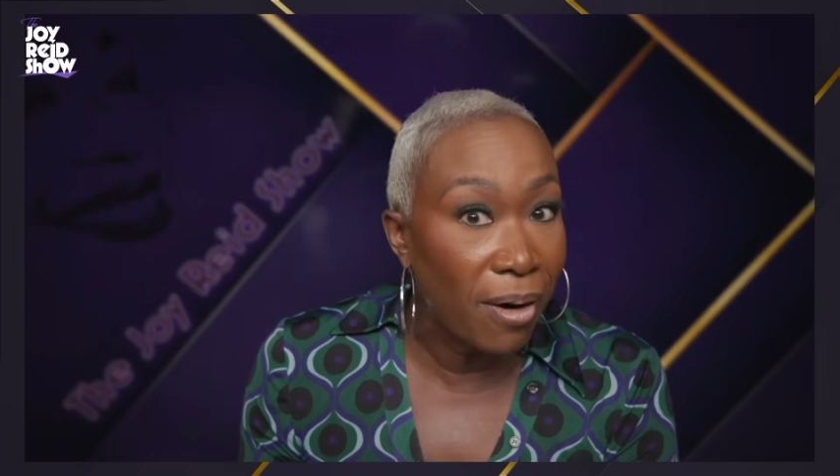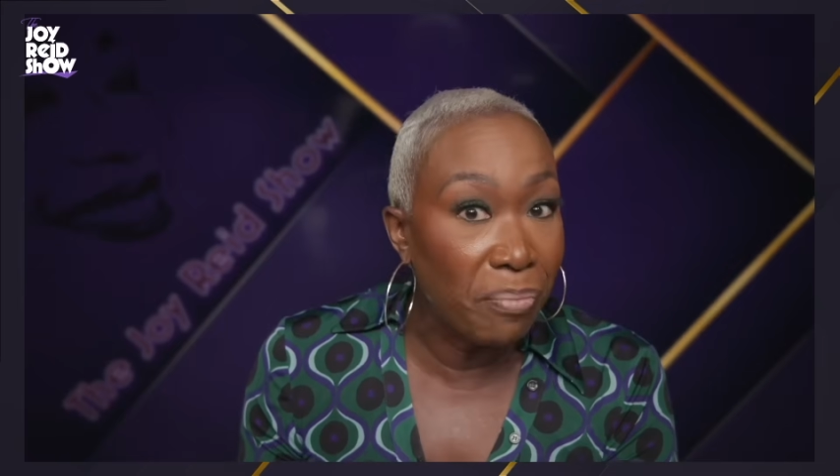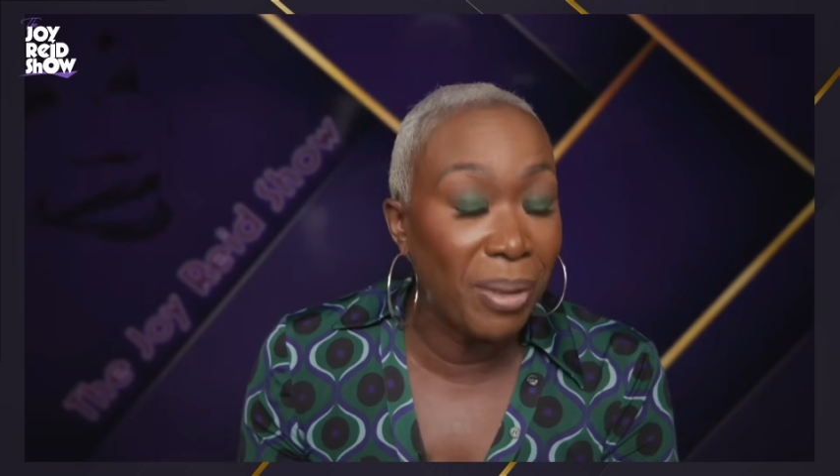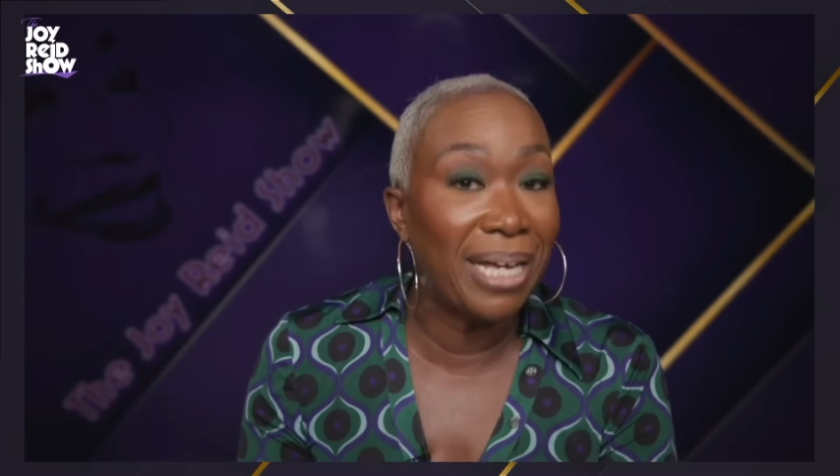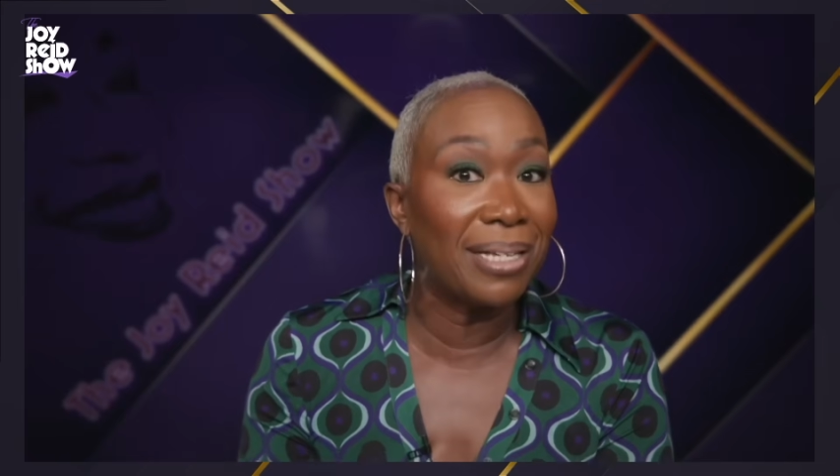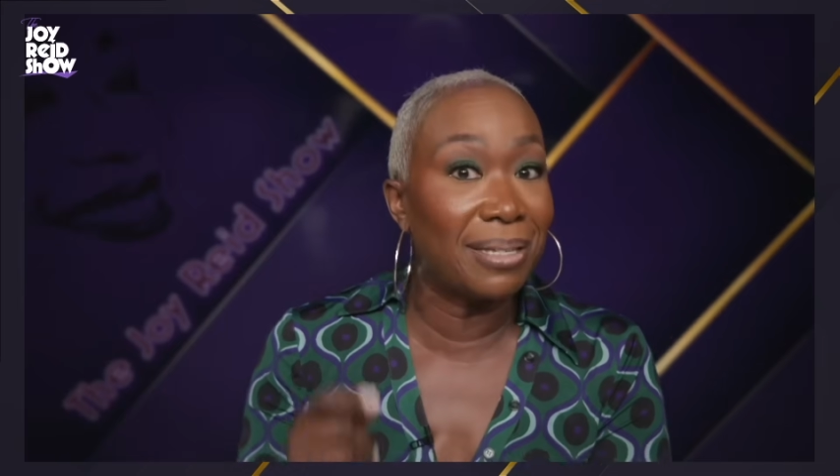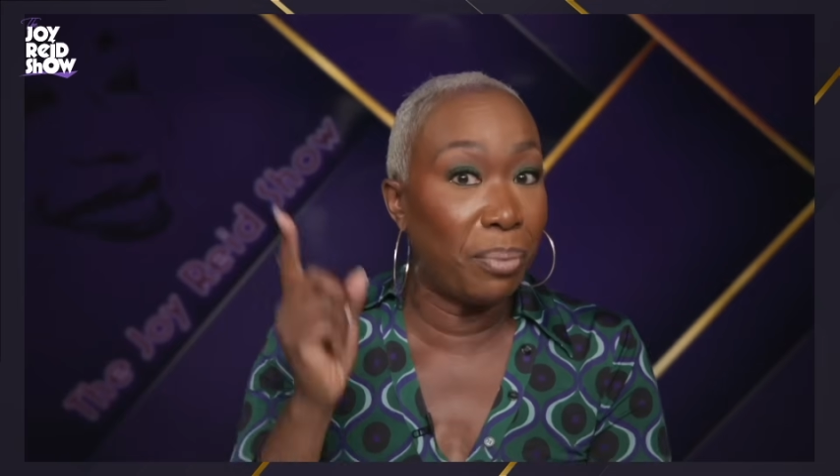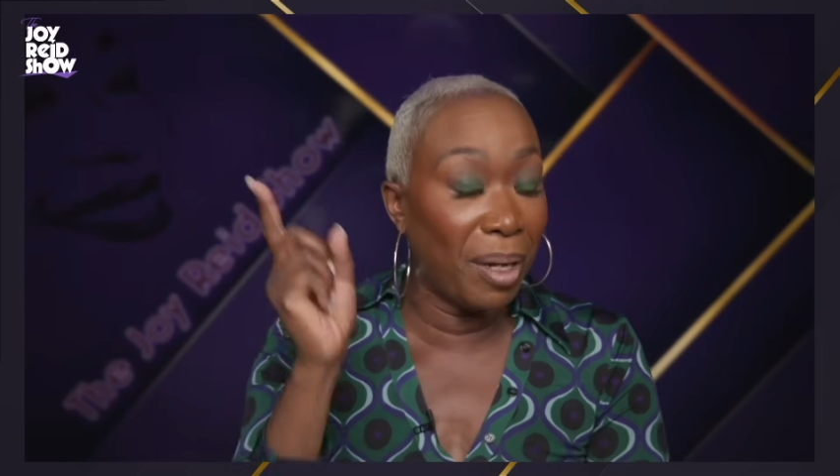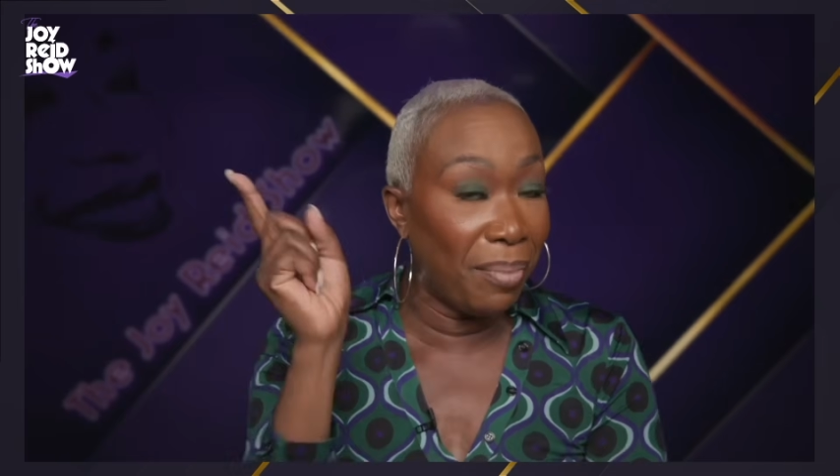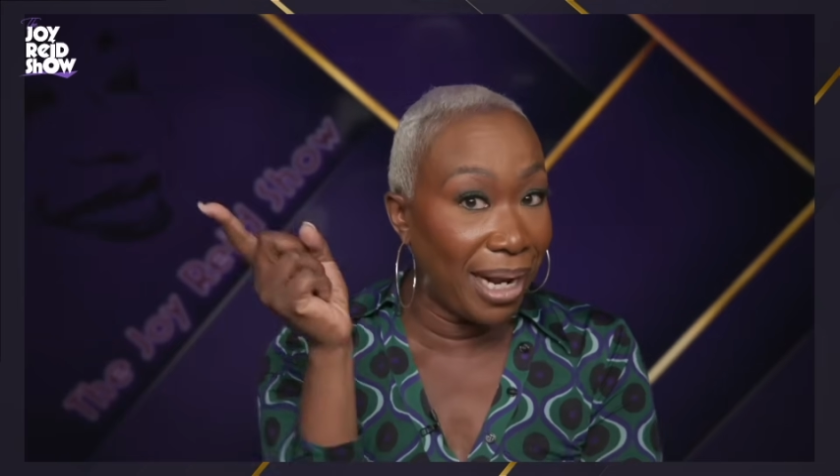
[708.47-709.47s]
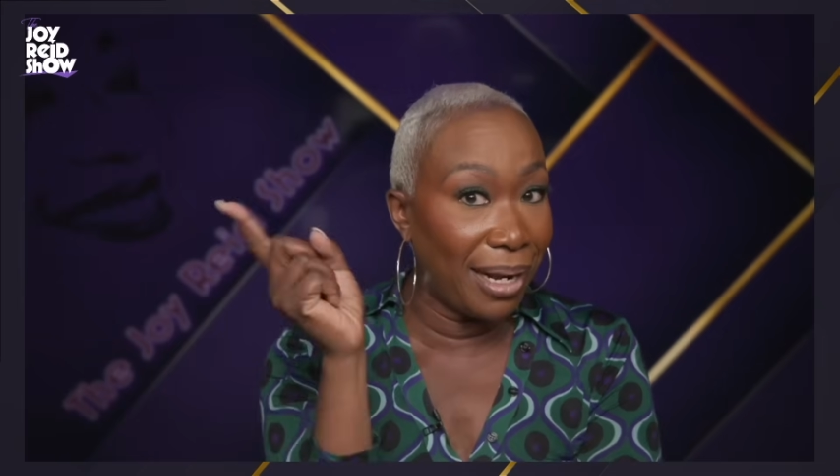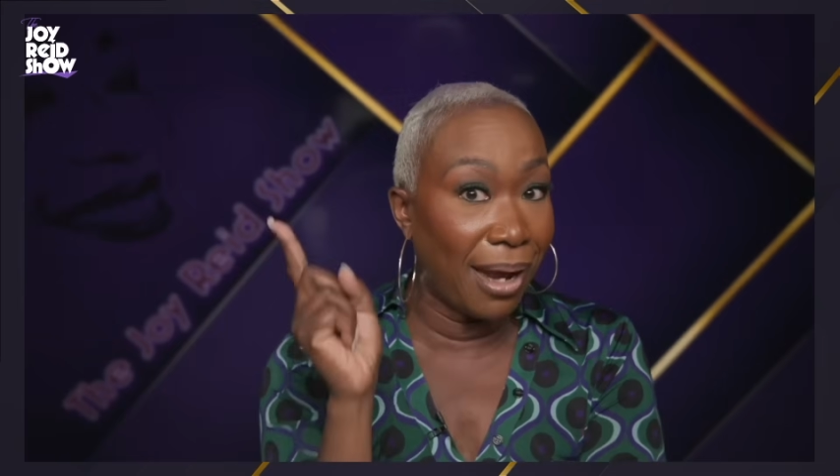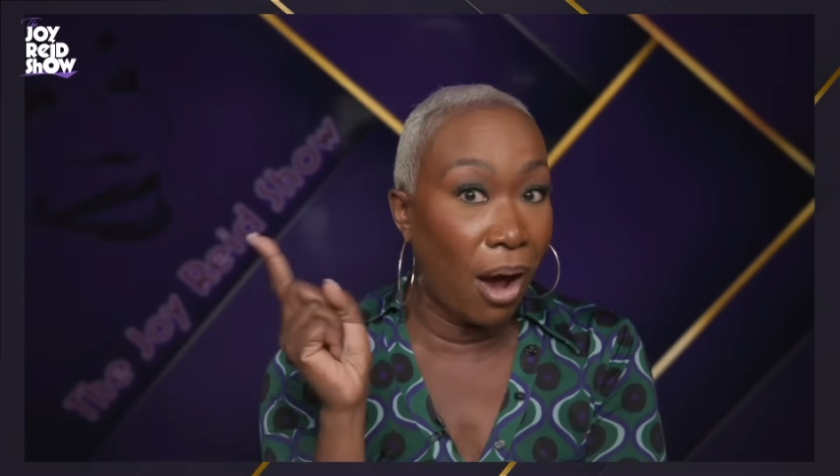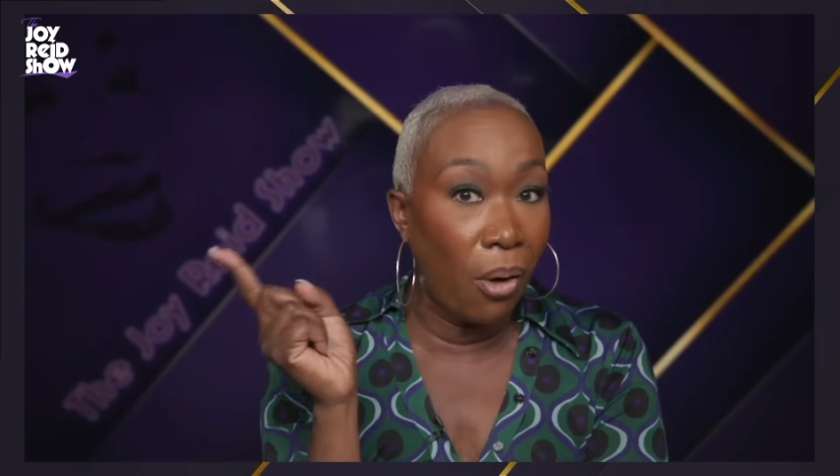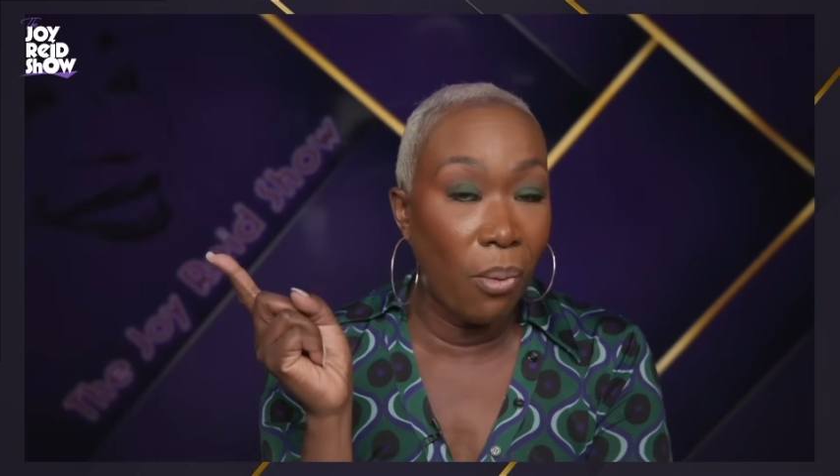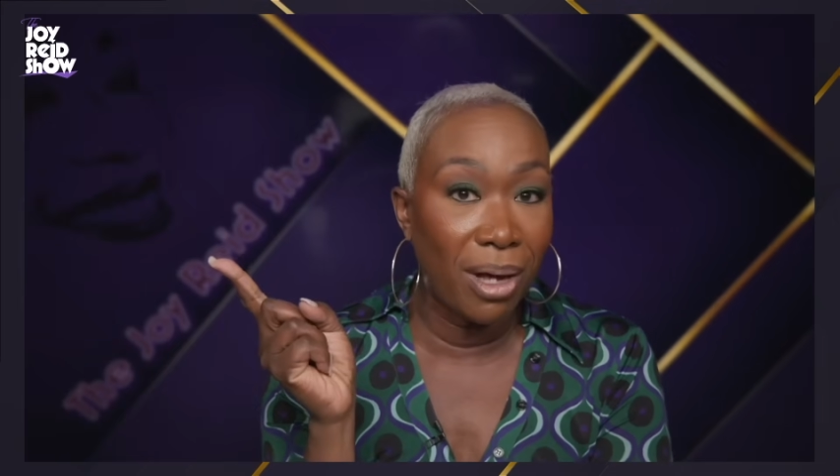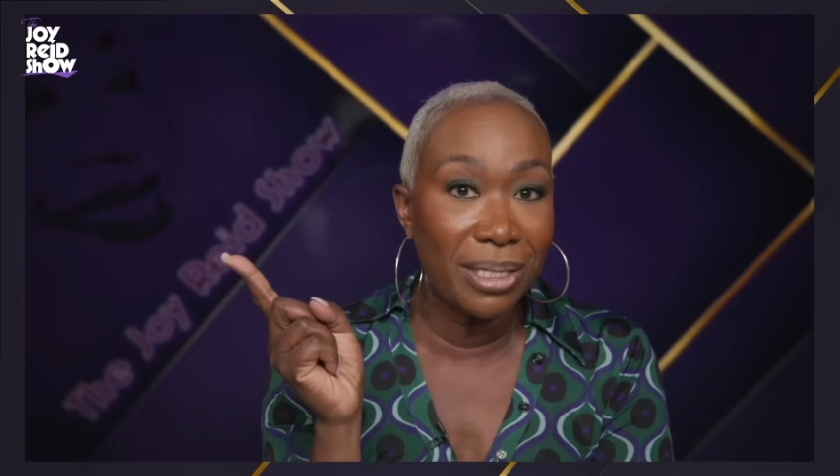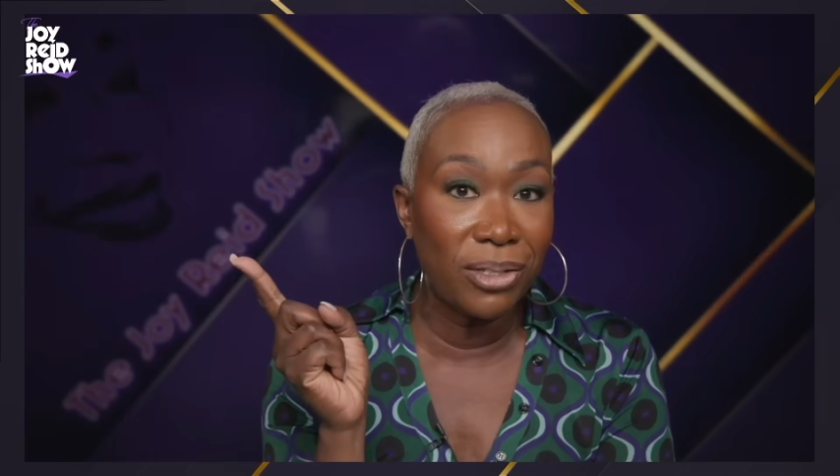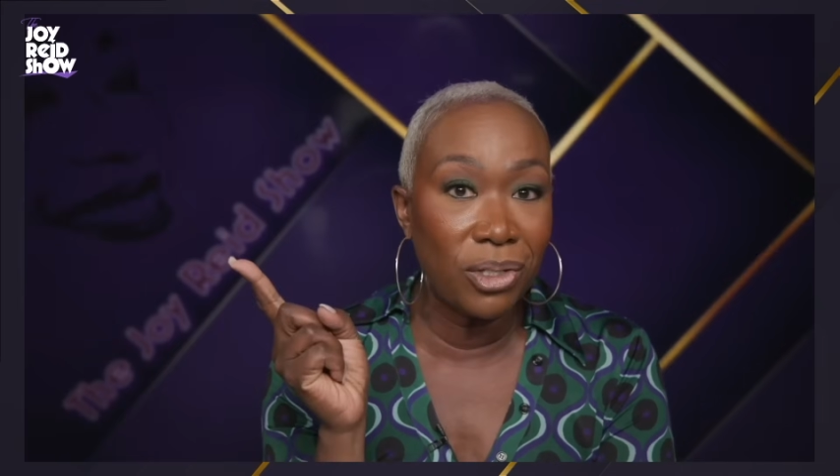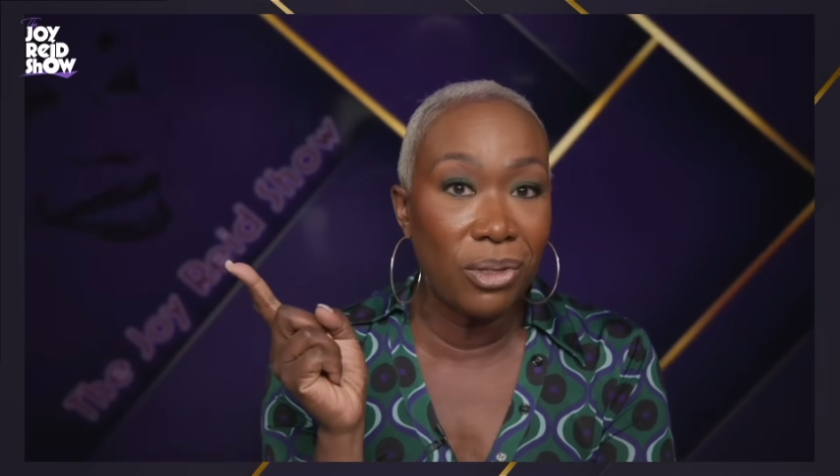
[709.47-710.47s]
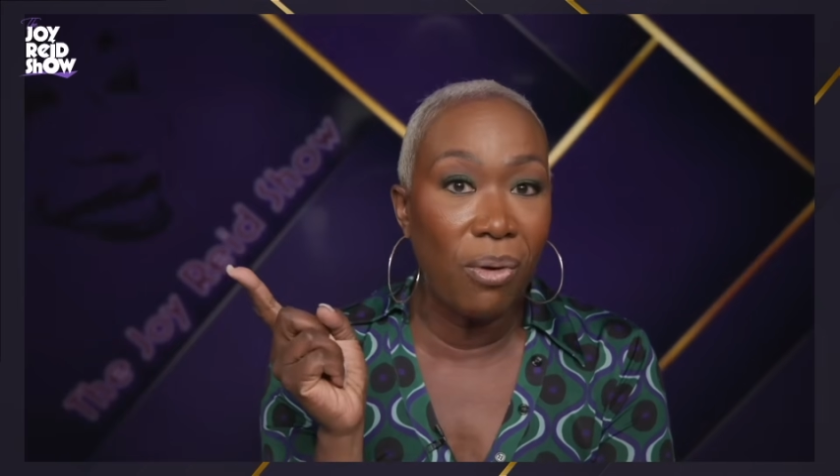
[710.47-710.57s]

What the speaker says: because Bibi Netanyahu wants us to,